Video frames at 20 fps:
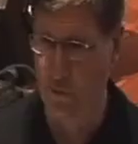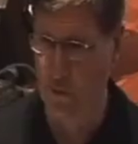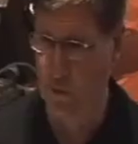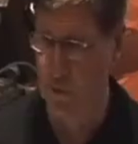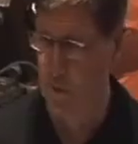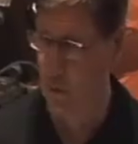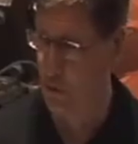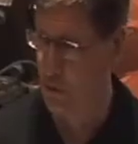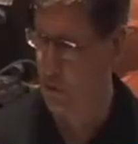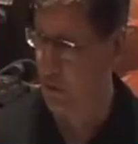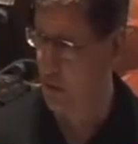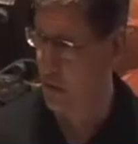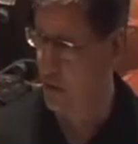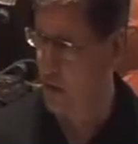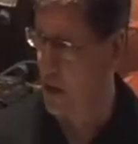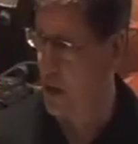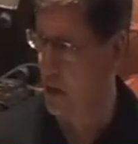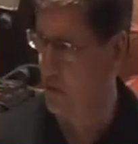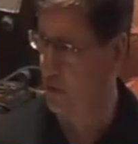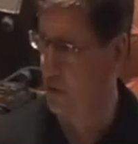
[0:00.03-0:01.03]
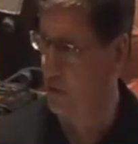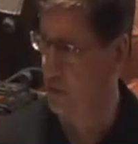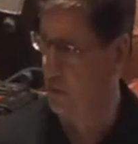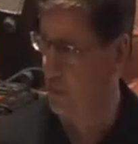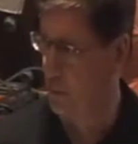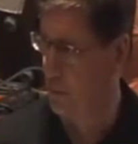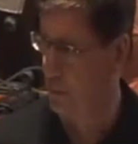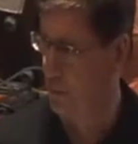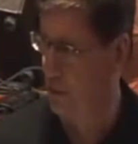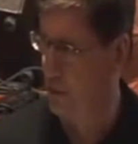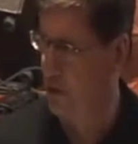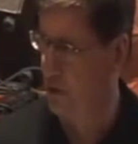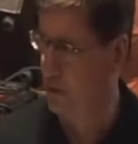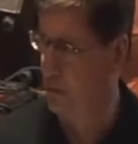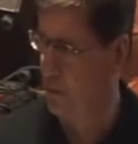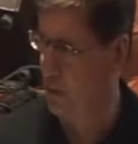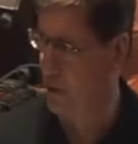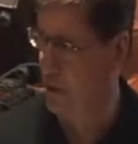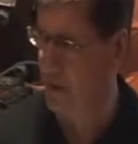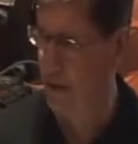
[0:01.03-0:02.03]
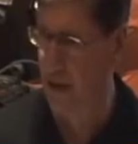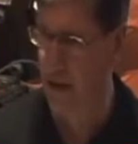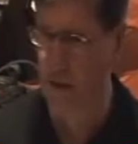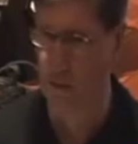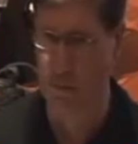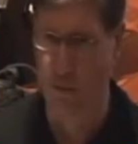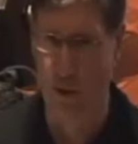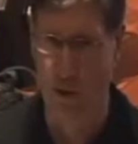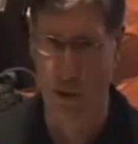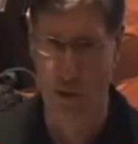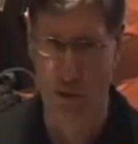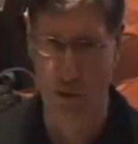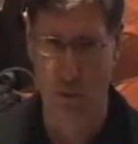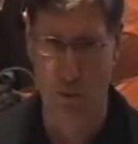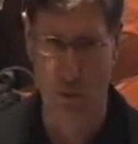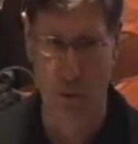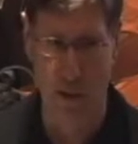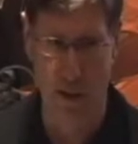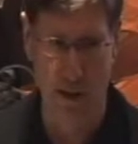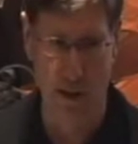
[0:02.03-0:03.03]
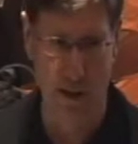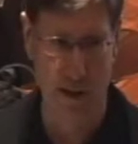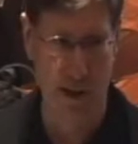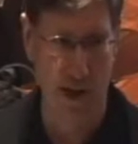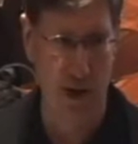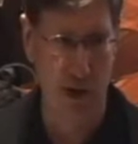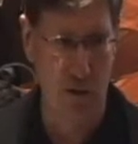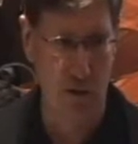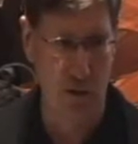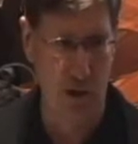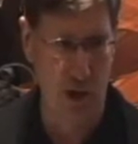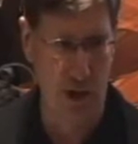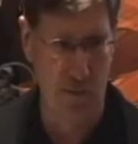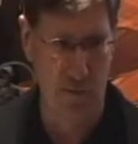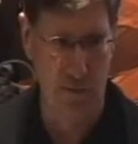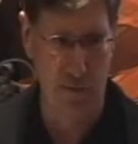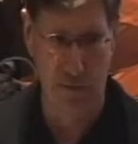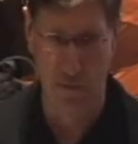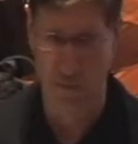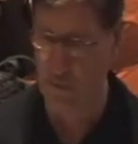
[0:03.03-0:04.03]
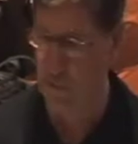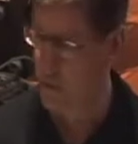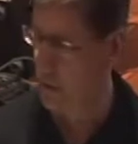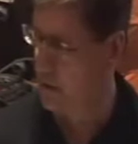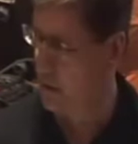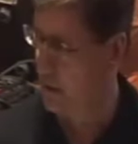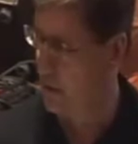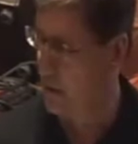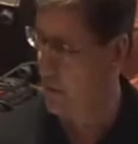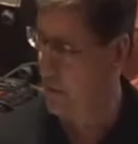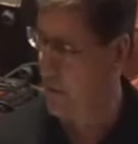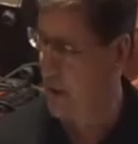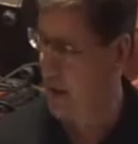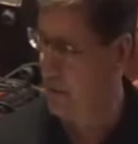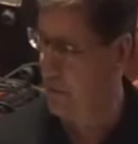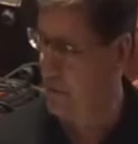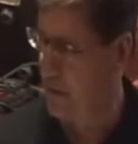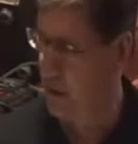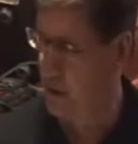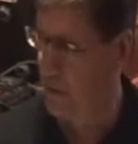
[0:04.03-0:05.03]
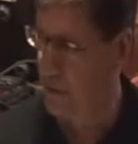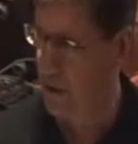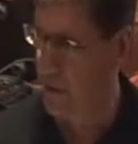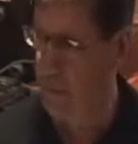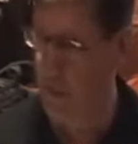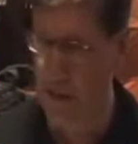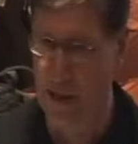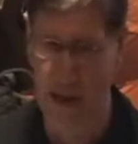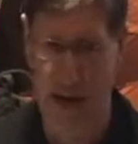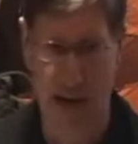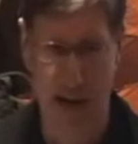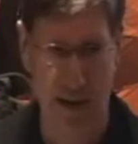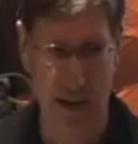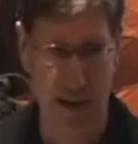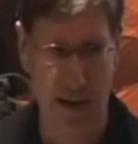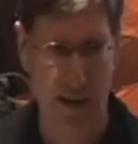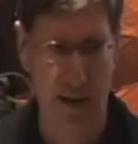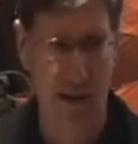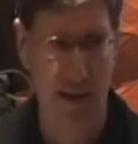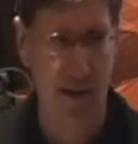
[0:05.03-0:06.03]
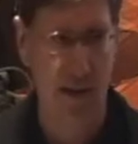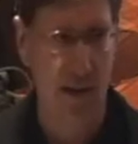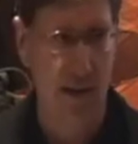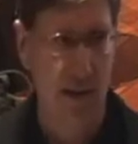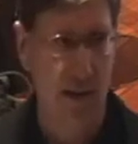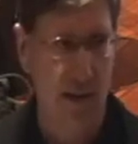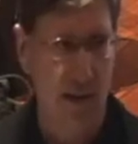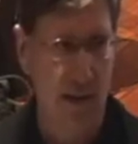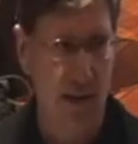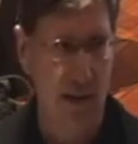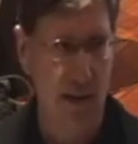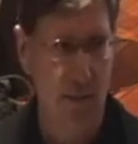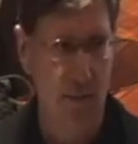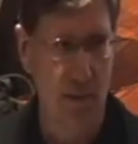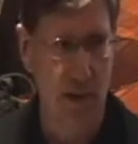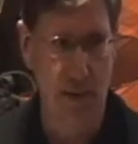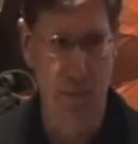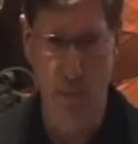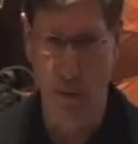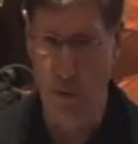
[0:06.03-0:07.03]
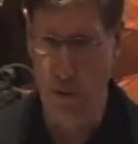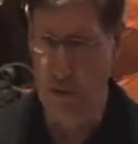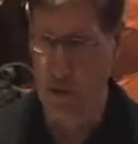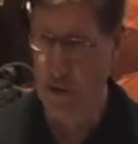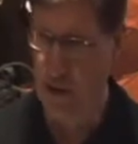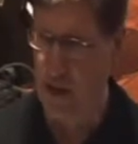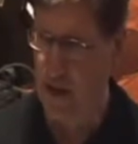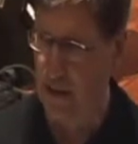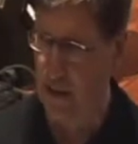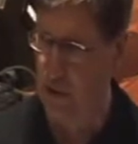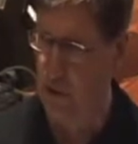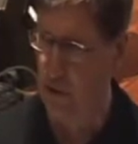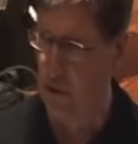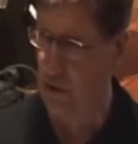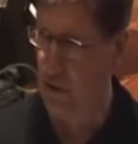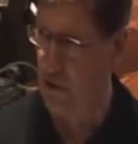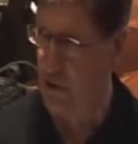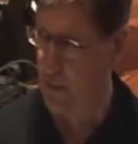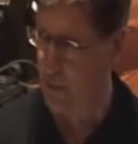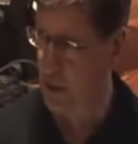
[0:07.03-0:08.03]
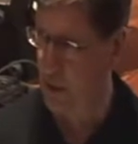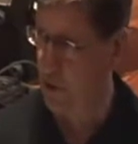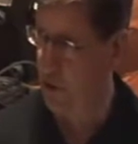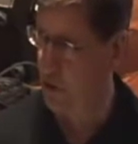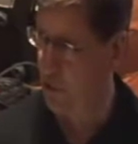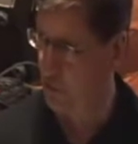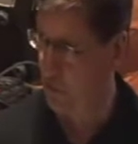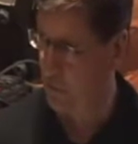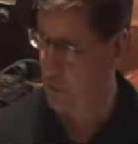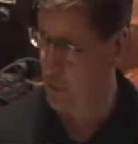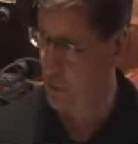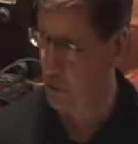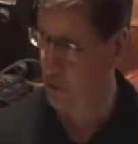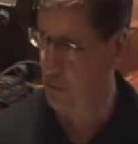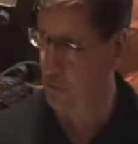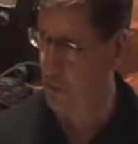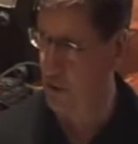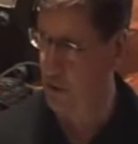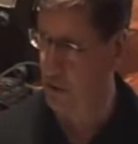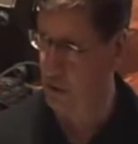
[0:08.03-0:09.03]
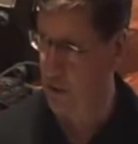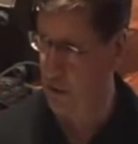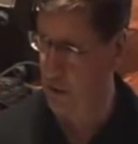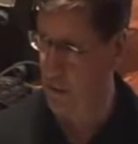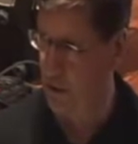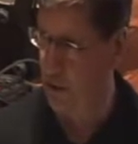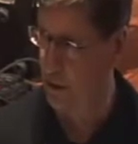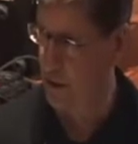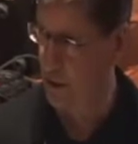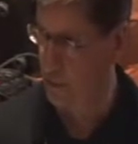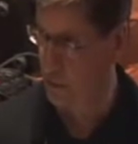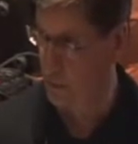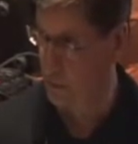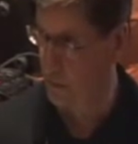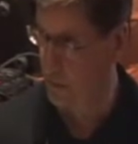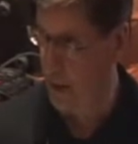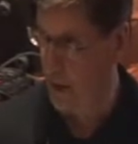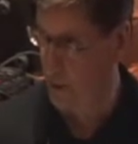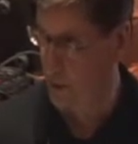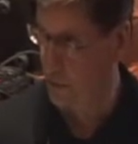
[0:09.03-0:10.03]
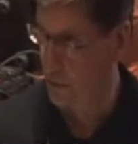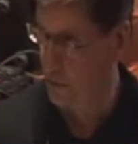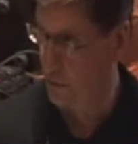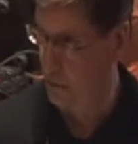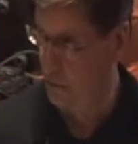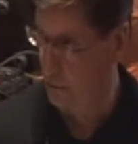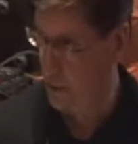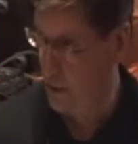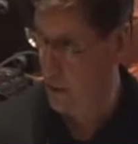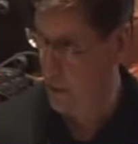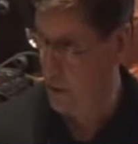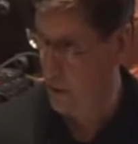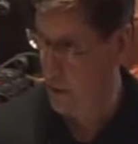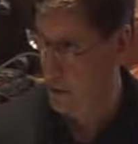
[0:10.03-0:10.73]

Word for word: Phillip was a constable, a policeman, and also working in aircraft uh, factory, aircraft mechanic. Uh, they both decided to go to seminary, so even June went to seminary, has her master's, right?